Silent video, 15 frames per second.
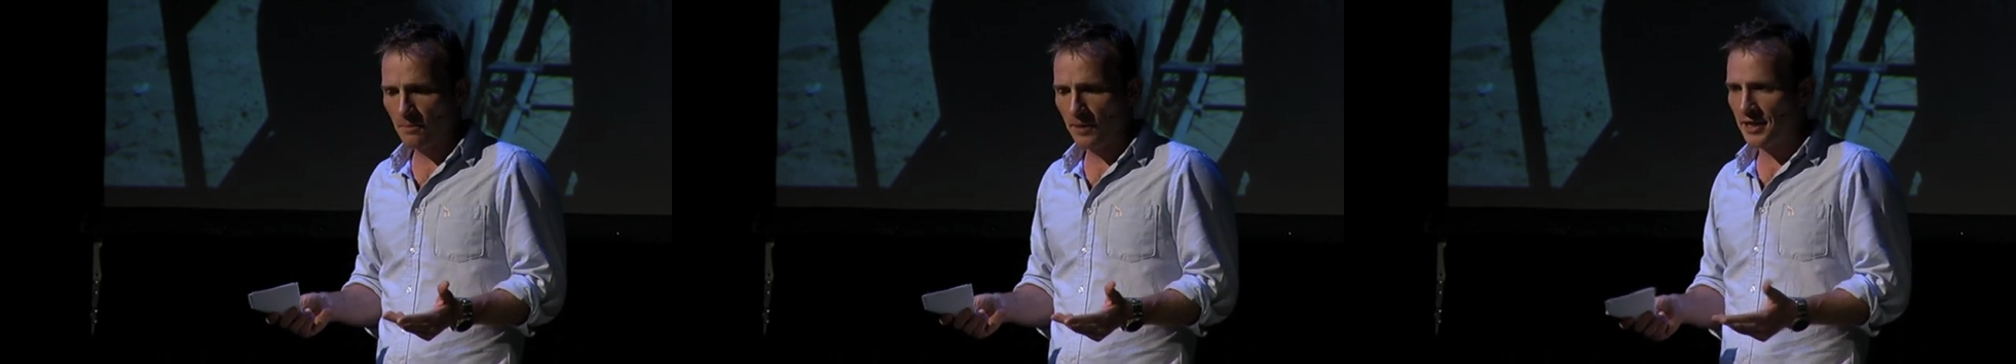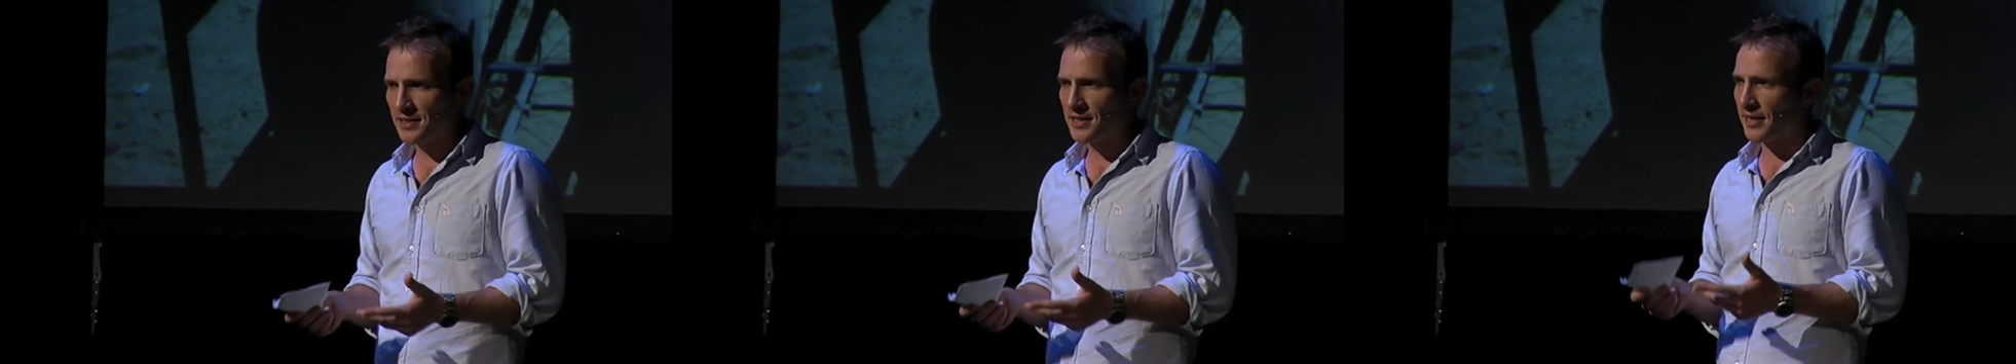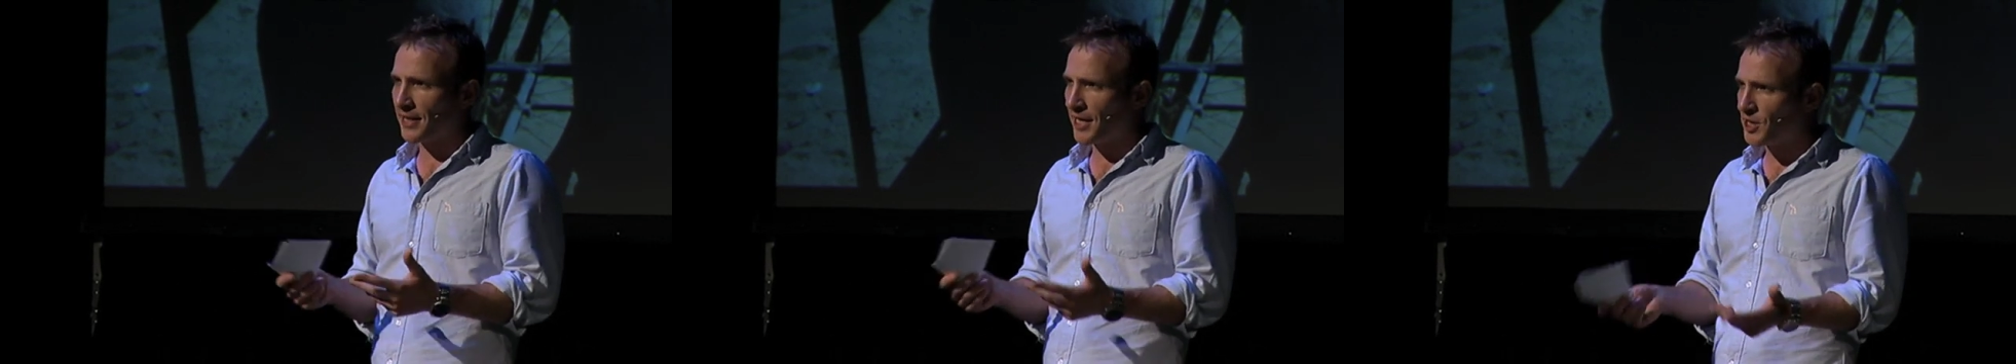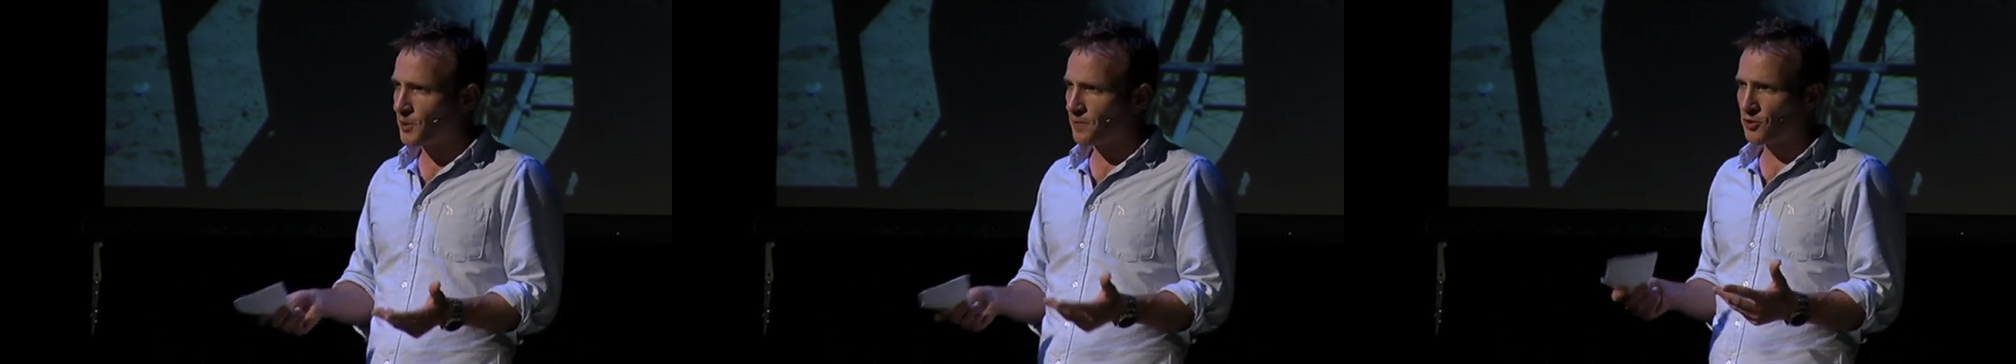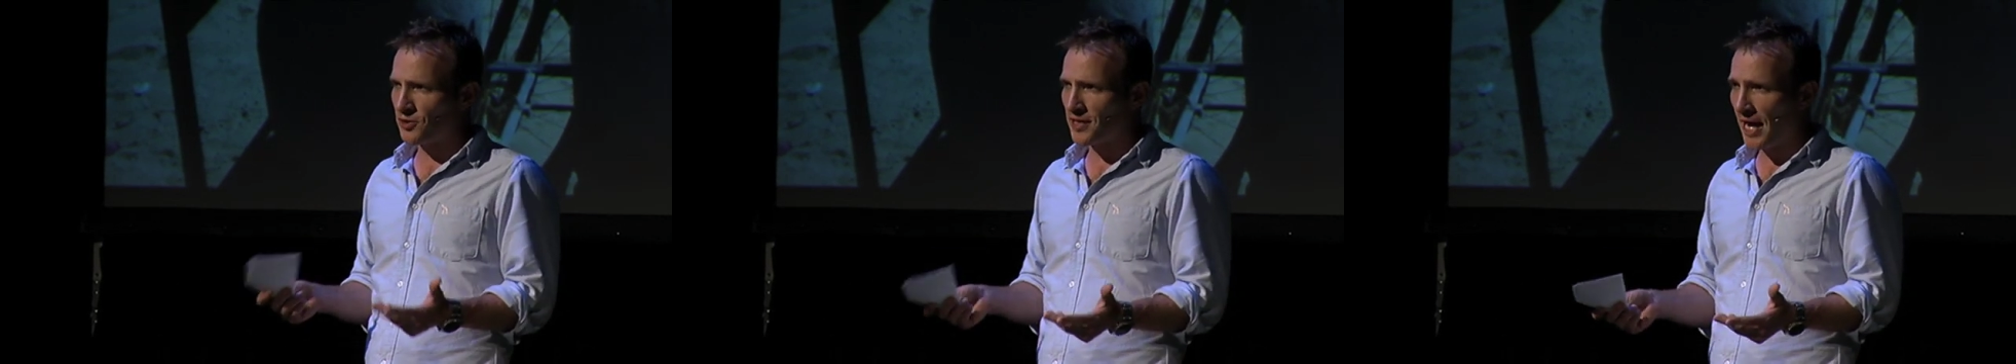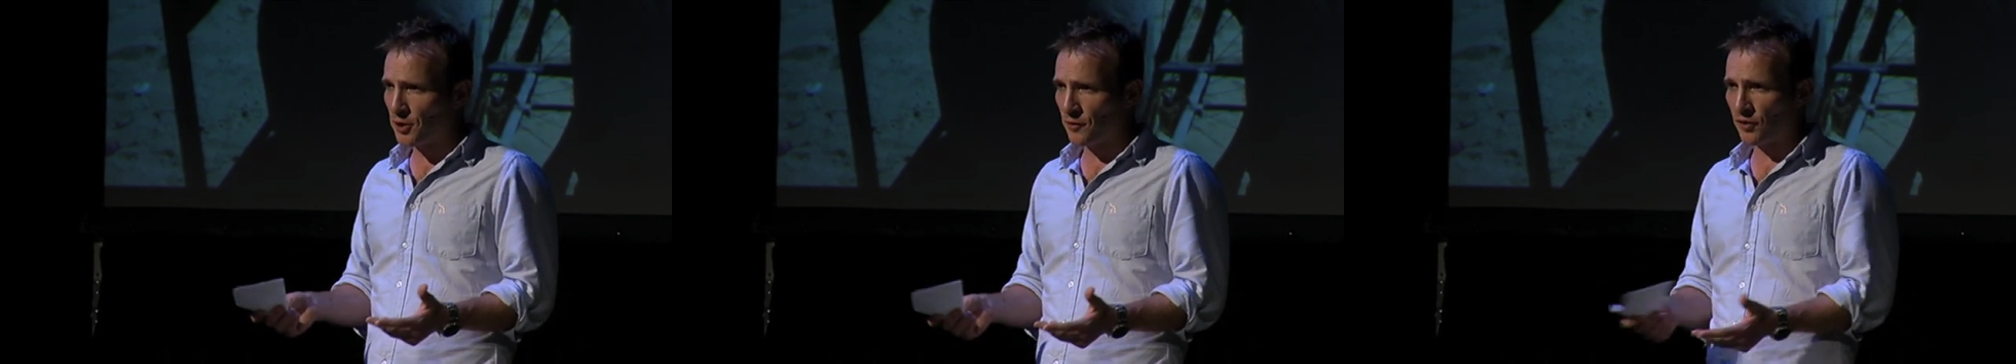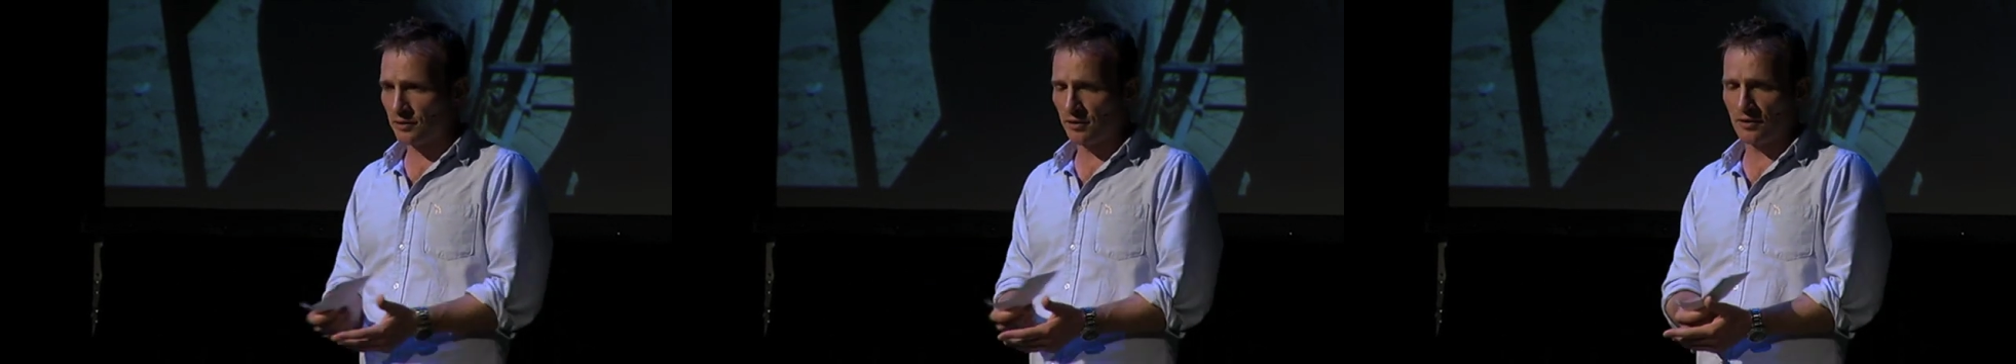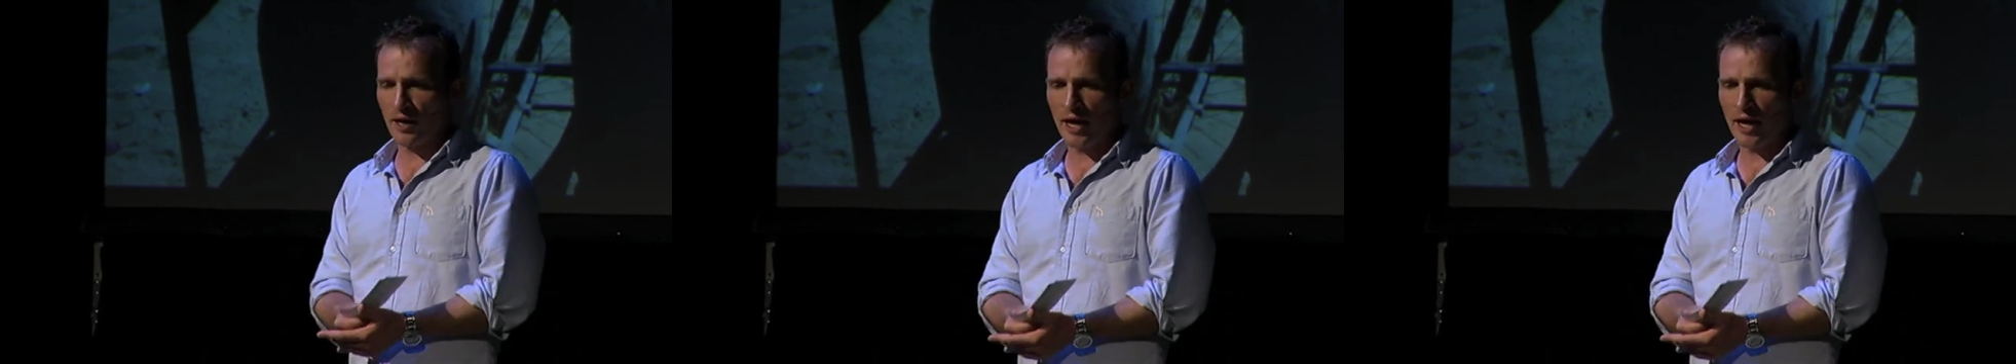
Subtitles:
Places like Egypt, Sudan, you've got the